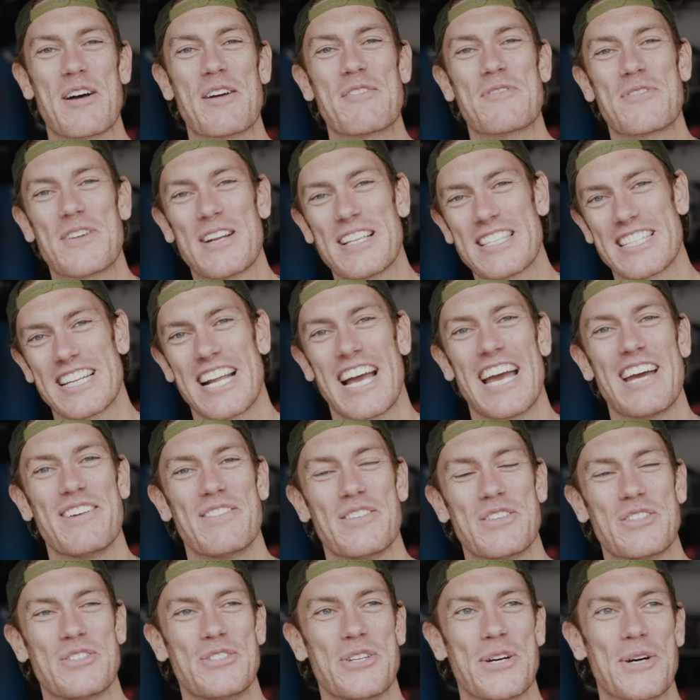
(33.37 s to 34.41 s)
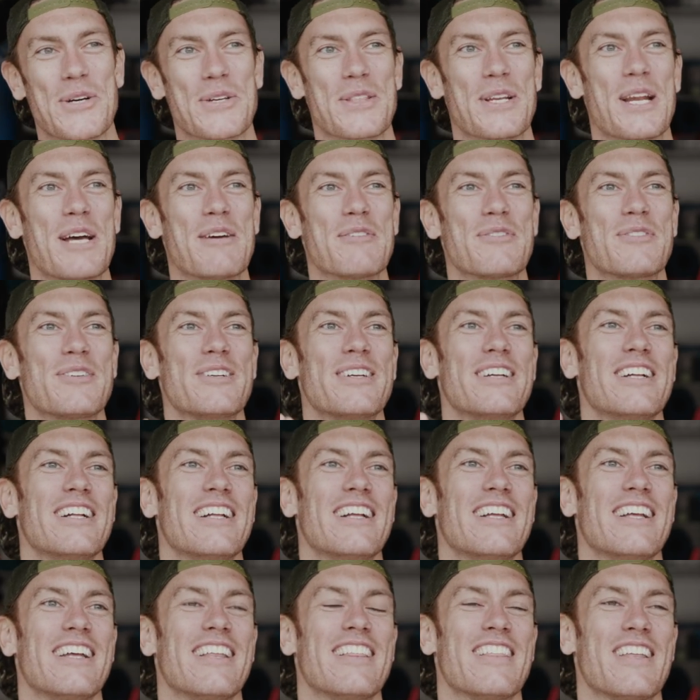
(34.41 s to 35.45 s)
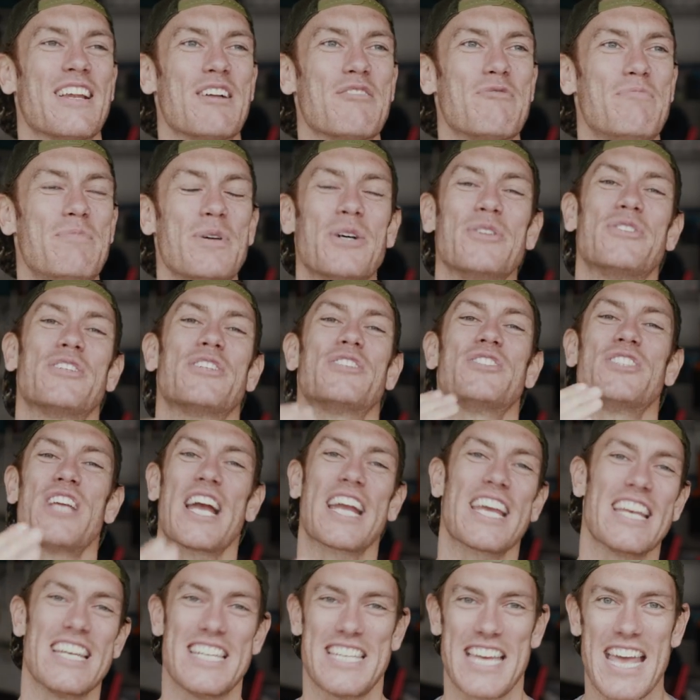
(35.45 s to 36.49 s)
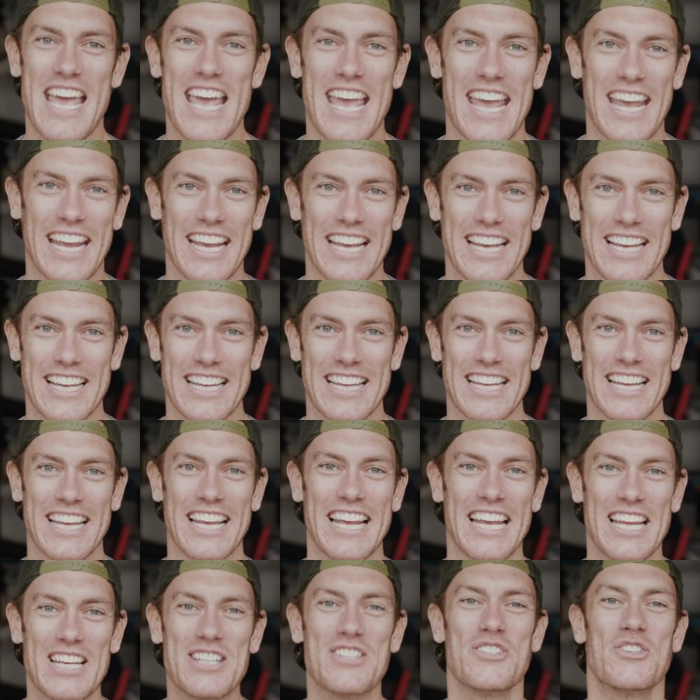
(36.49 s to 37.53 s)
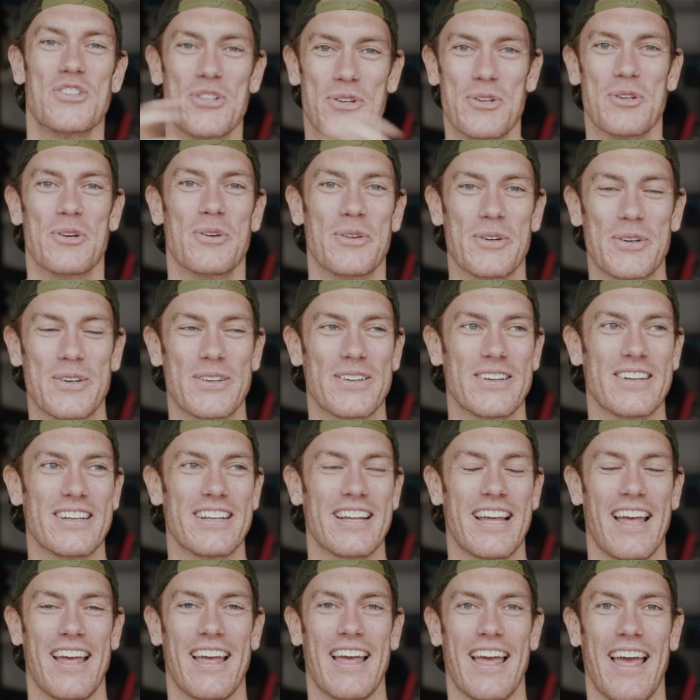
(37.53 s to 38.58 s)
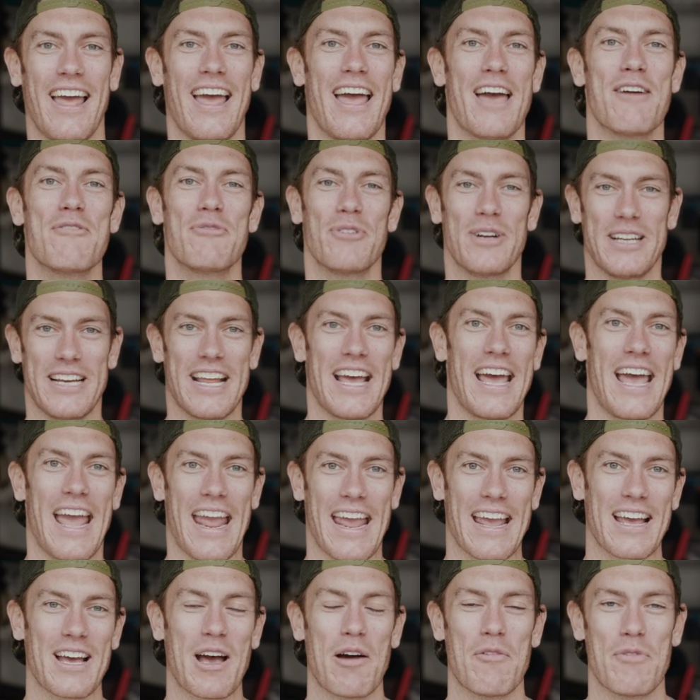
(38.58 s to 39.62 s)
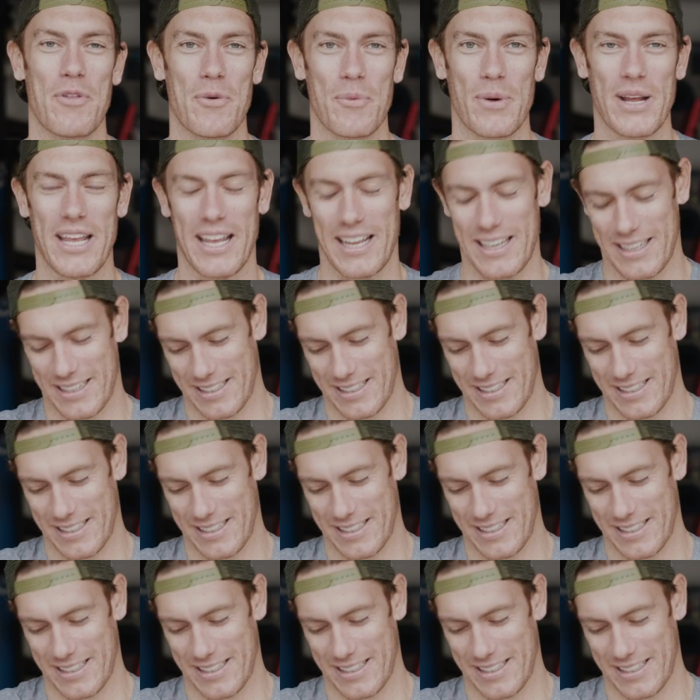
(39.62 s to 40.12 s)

my friends and I have this joke that I've, that I've built a second day into every day of the week.